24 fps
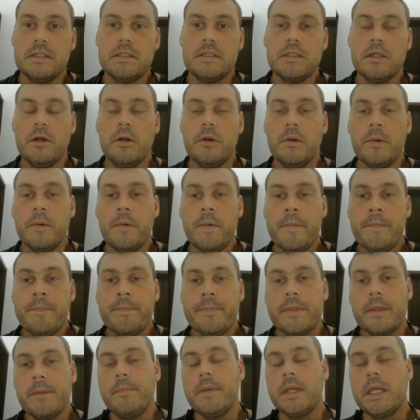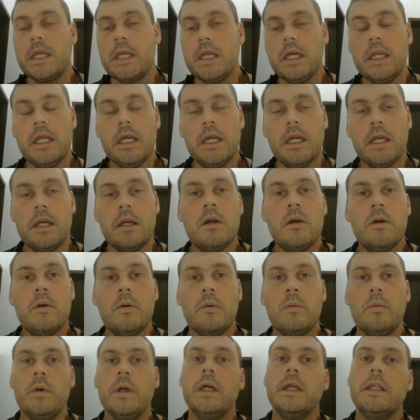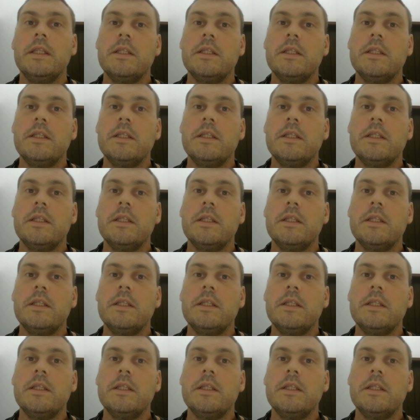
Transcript: So the beginning, we're